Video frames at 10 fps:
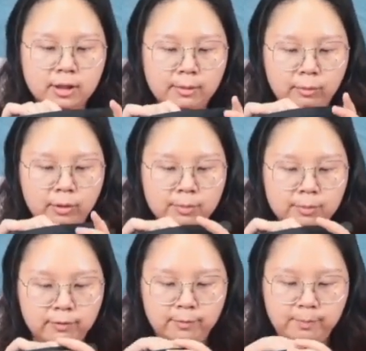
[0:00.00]

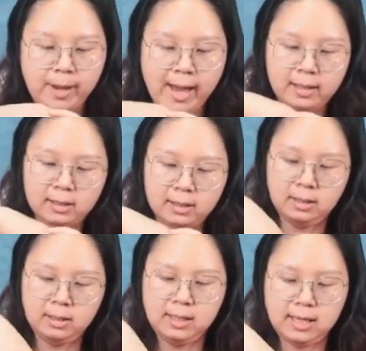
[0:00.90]
waterproof uh, bag
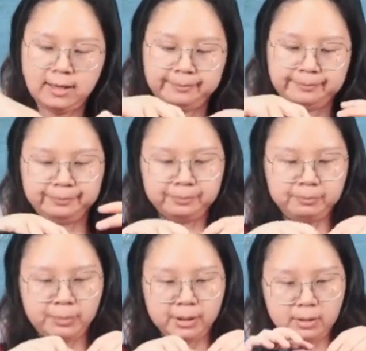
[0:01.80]
yeah
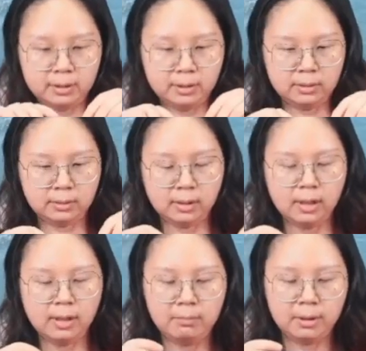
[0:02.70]
but um,
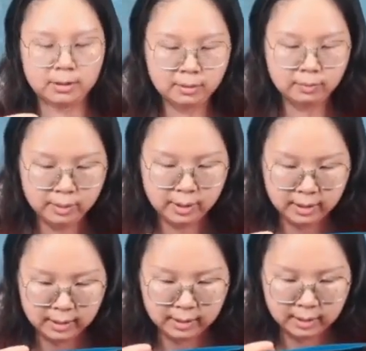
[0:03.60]
but uh,
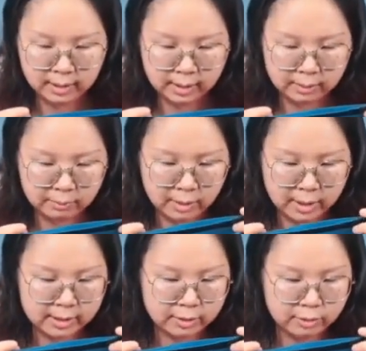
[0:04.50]
we
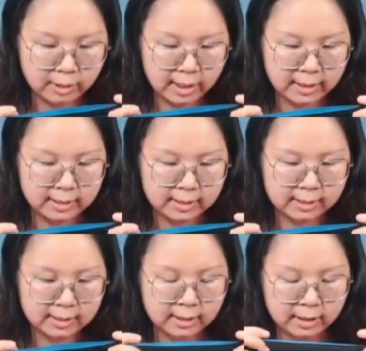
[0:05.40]
advise you guys
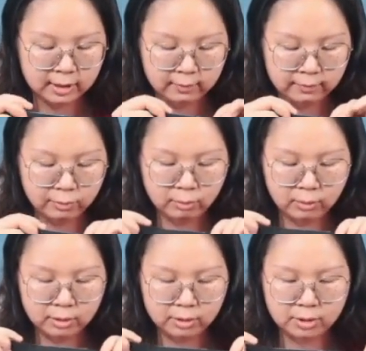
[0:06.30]
if you
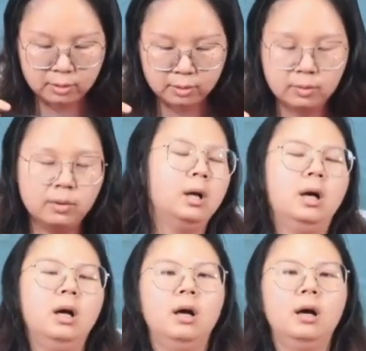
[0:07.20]
want to
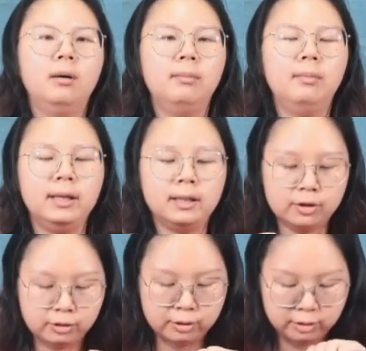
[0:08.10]
uh, make a
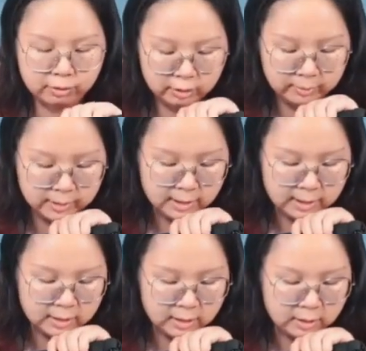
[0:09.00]
shoulder strap
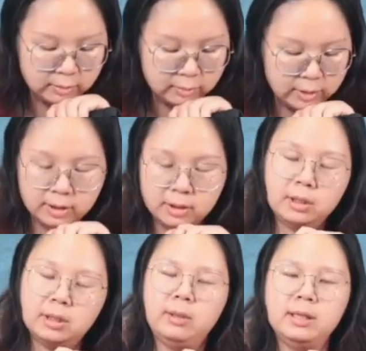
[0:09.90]
here we
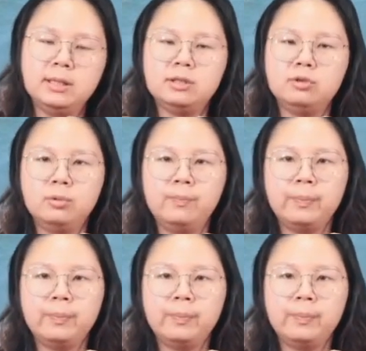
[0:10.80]
advise you